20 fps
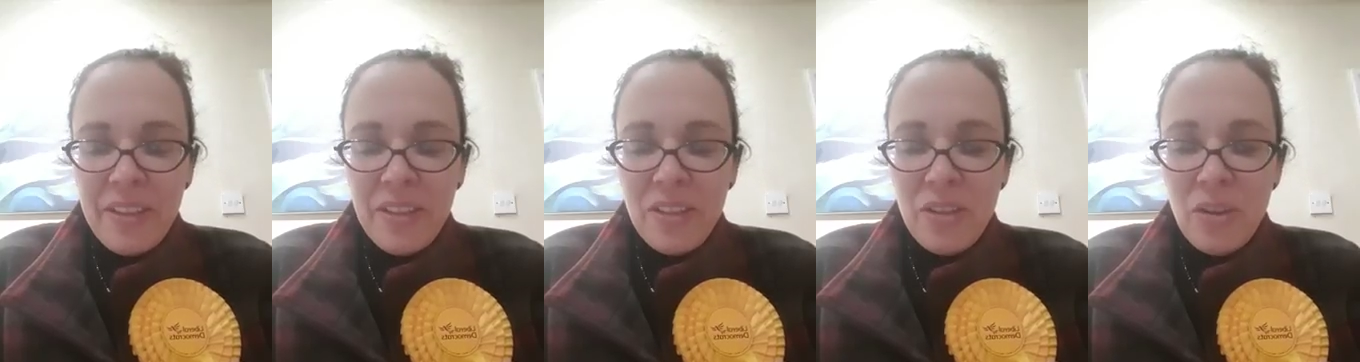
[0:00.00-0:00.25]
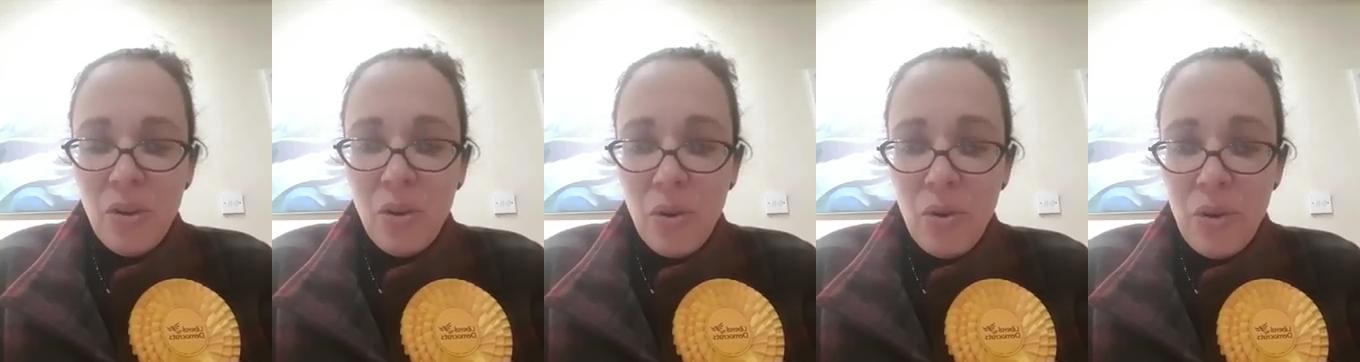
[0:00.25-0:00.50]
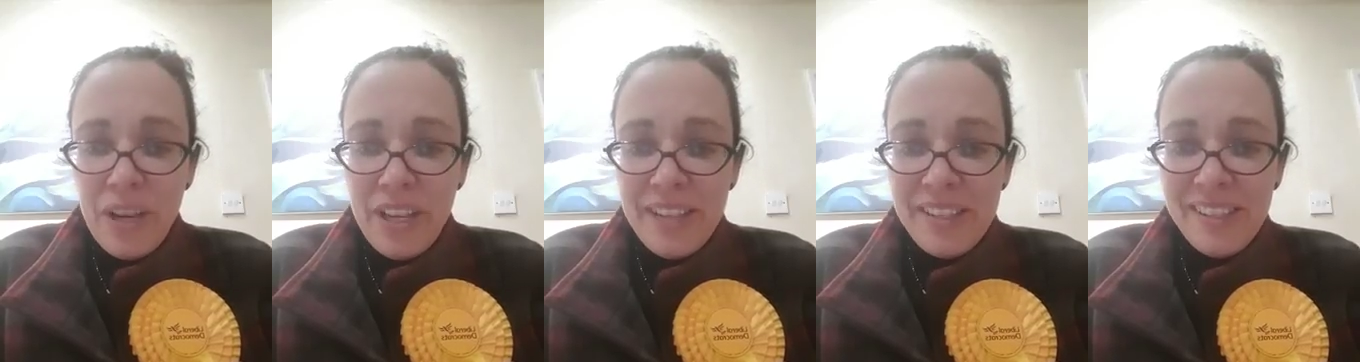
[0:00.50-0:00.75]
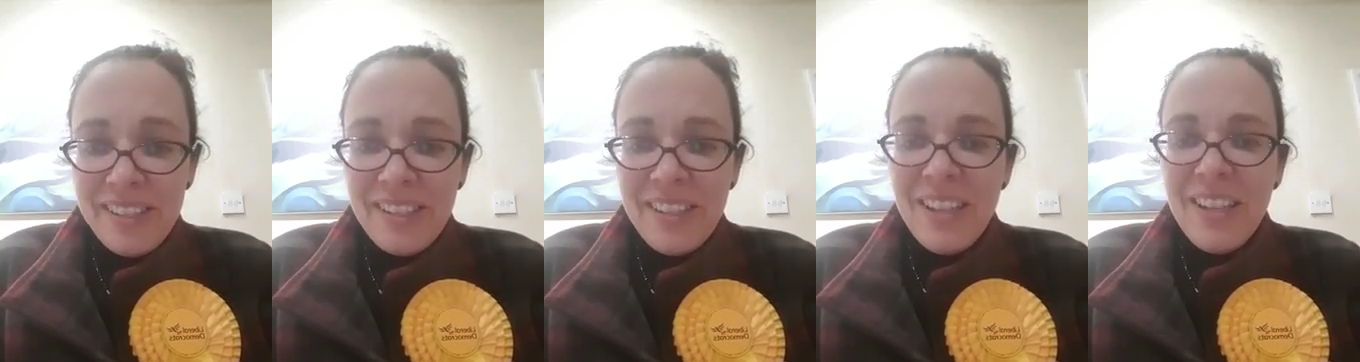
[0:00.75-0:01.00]

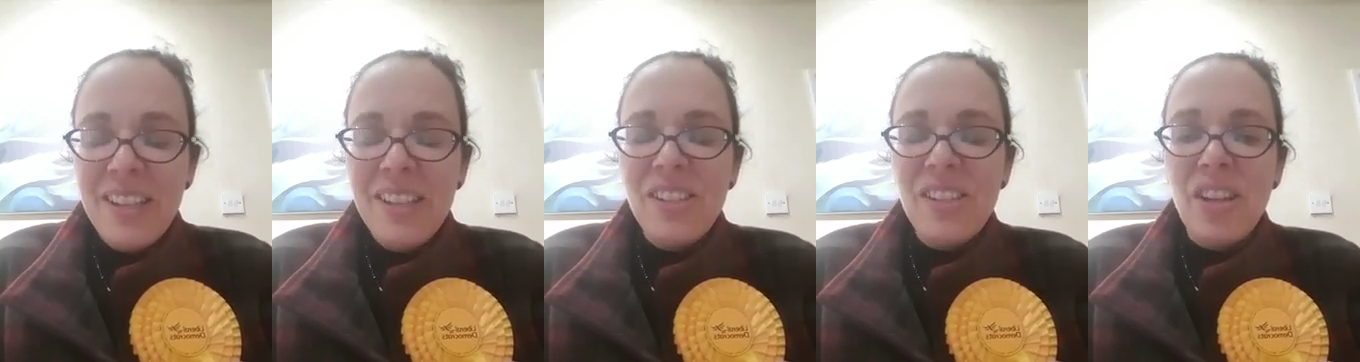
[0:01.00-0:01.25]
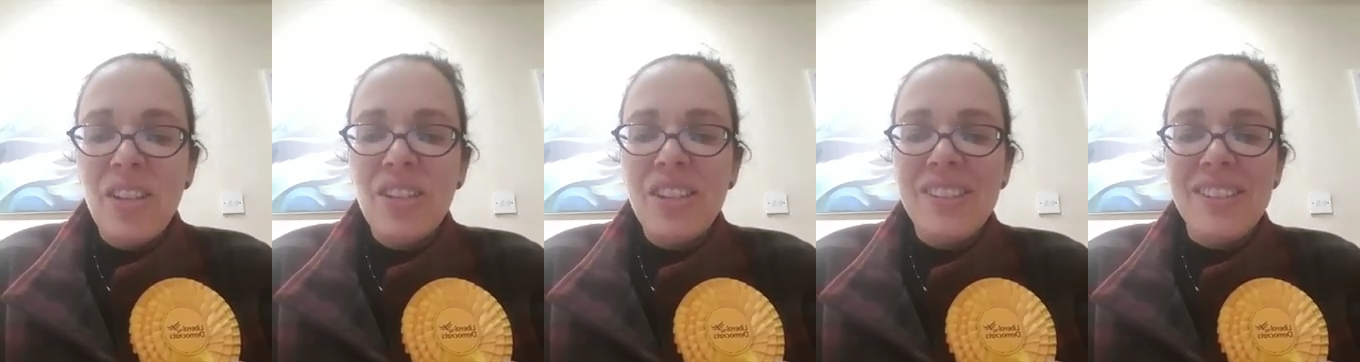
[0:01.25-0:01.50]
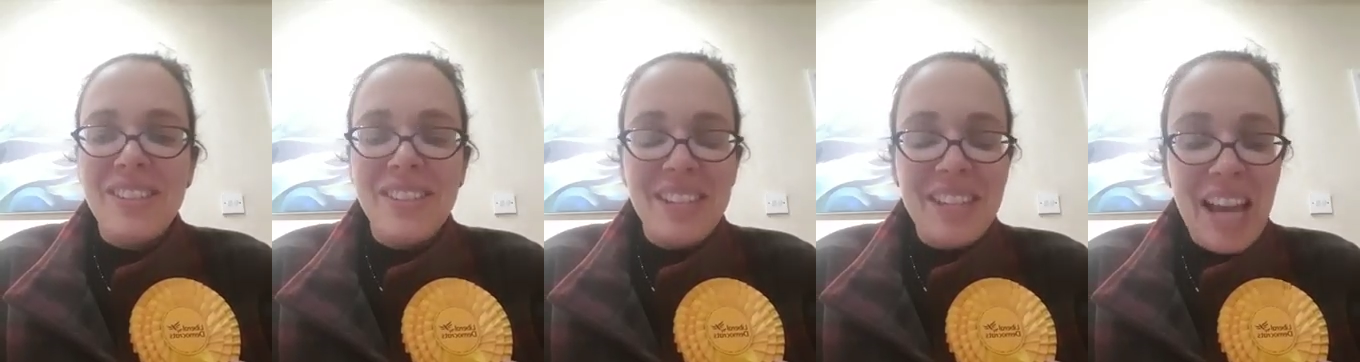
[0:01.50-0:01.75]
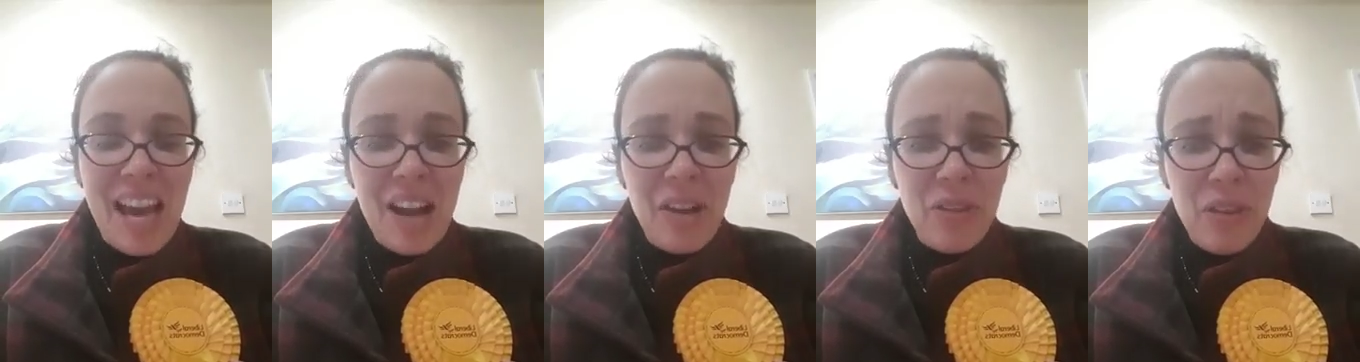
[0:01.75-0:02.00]
Tories sold us
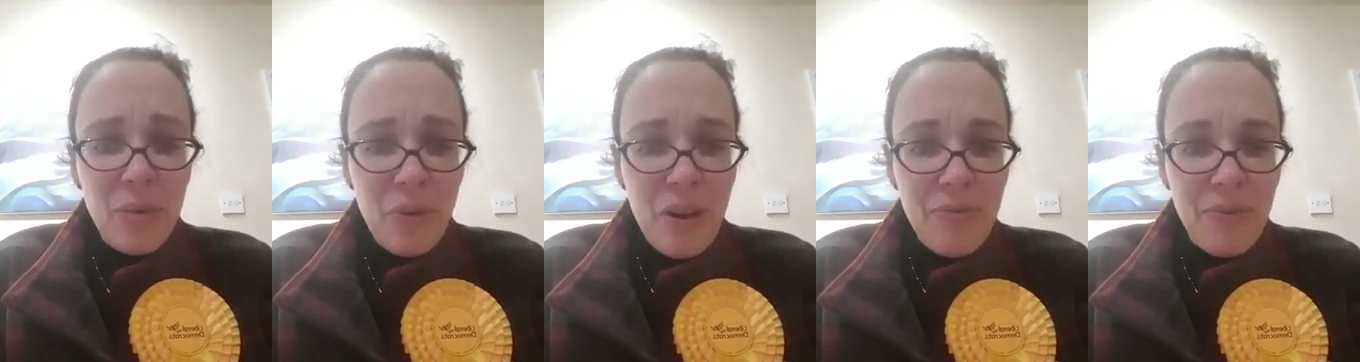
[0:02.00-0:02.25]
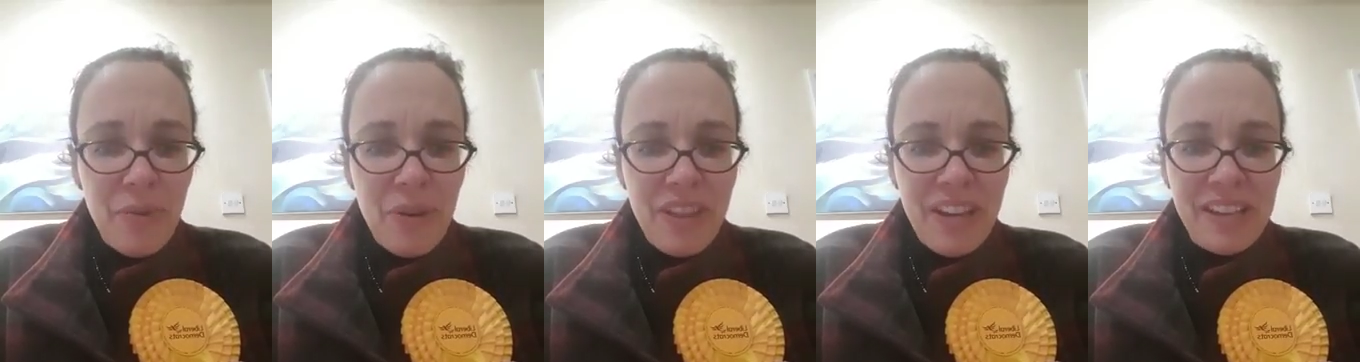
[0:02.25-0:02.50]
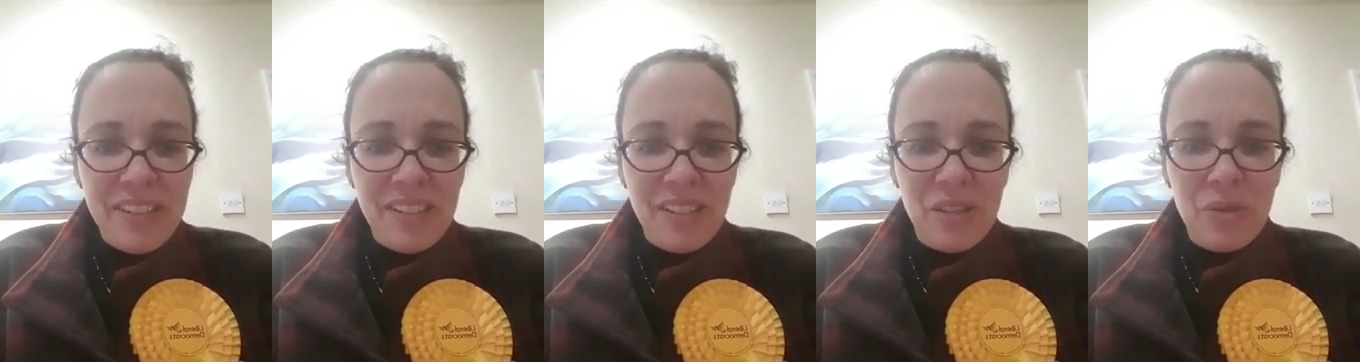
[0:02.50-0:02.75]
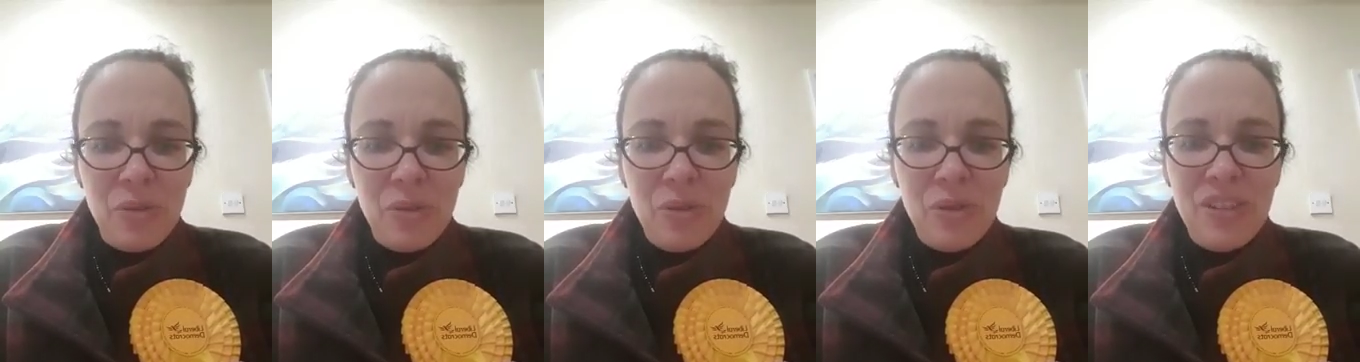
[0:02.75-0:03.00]
down the river with our
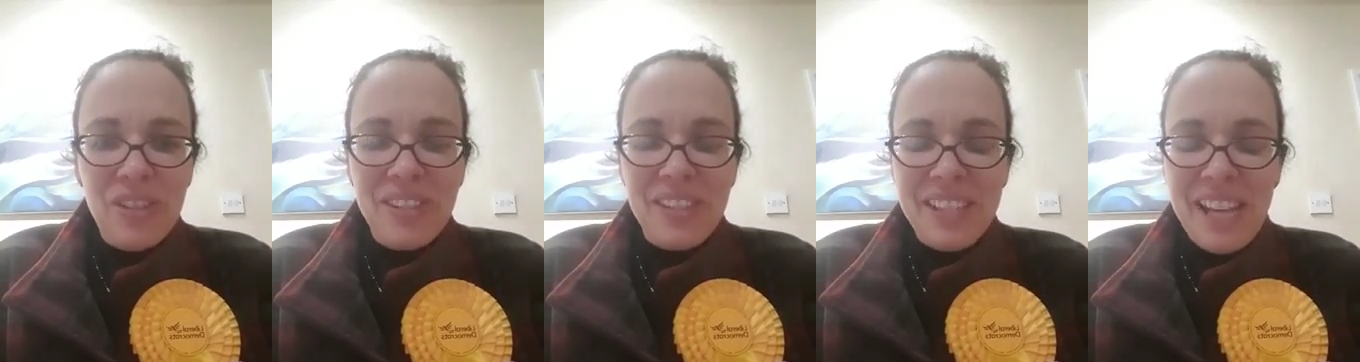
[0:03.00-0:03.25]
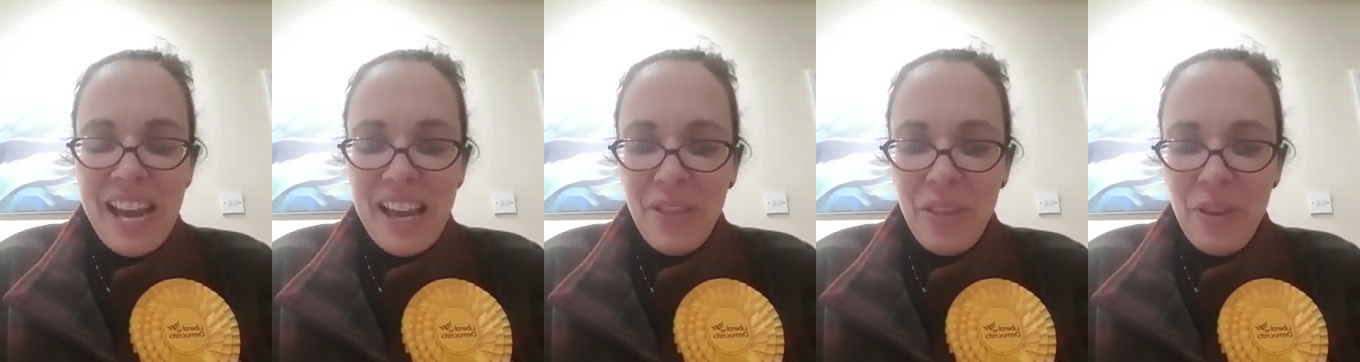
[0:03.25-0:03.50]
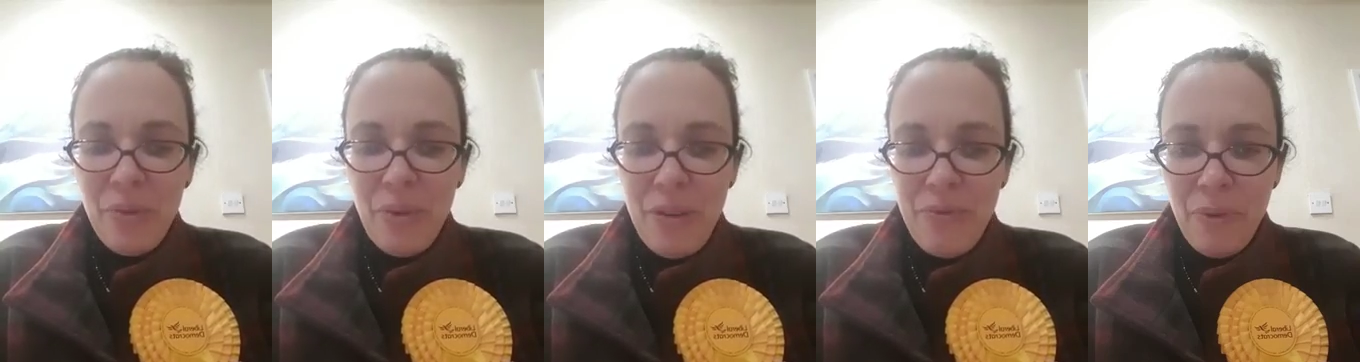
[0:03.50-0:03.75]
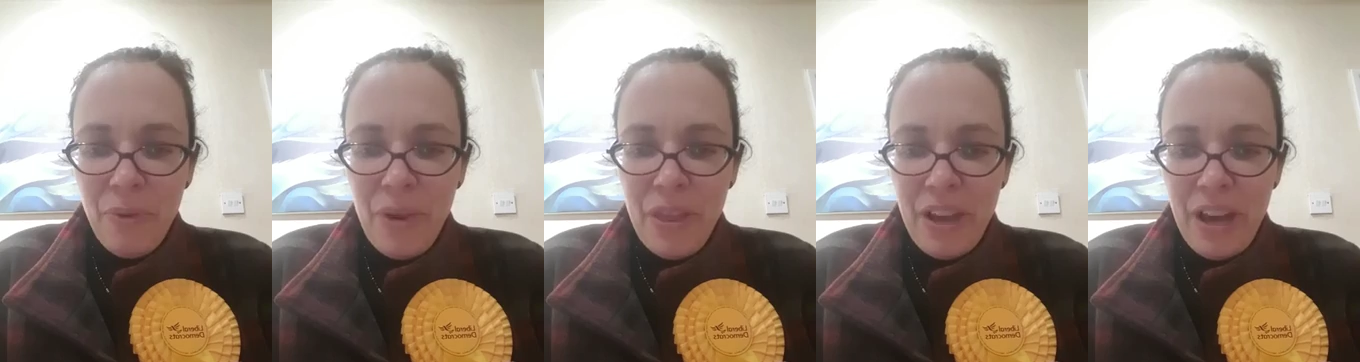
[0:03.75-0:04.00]
schools, down the
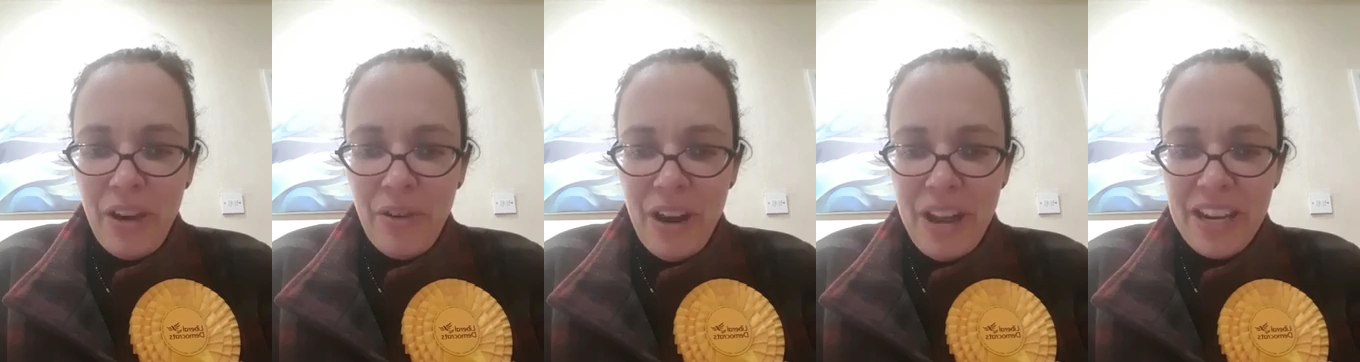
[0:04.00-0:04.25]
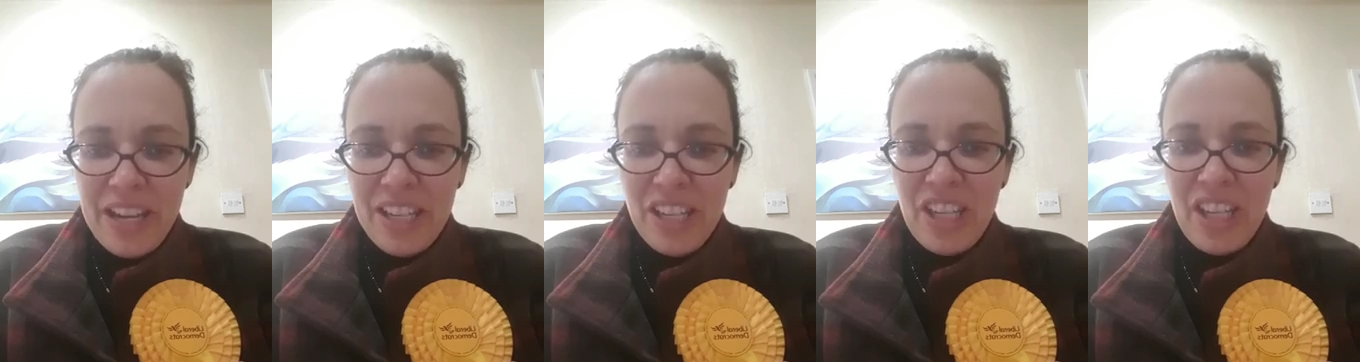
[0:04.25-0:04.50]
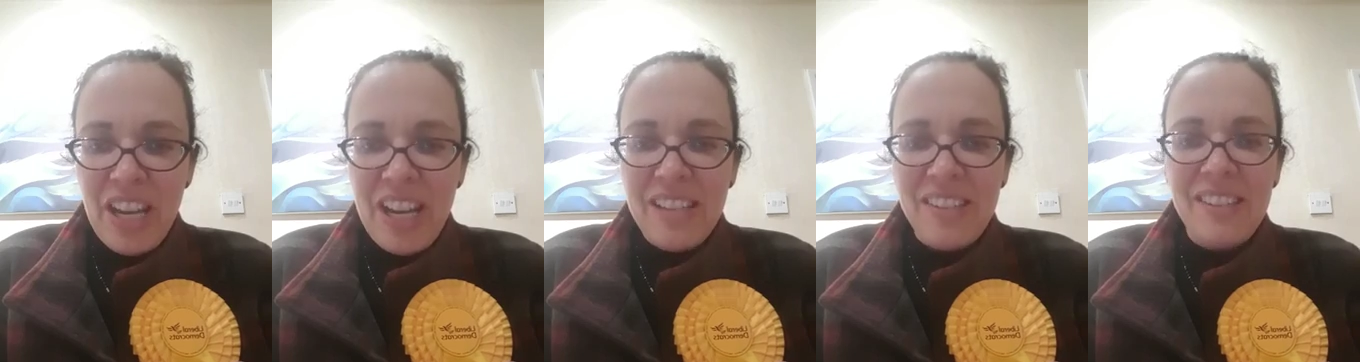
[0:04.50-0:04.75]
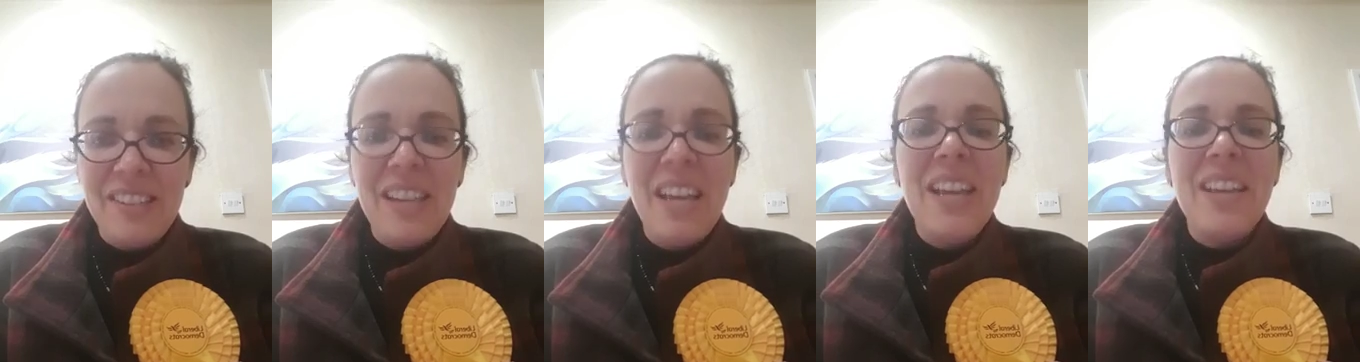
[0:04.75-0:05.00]
river with our
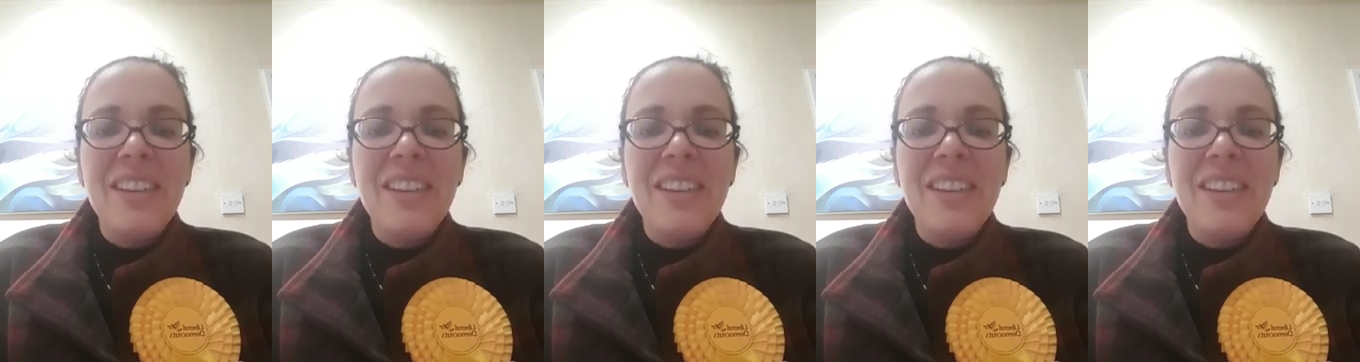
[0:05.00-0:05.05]
NHS.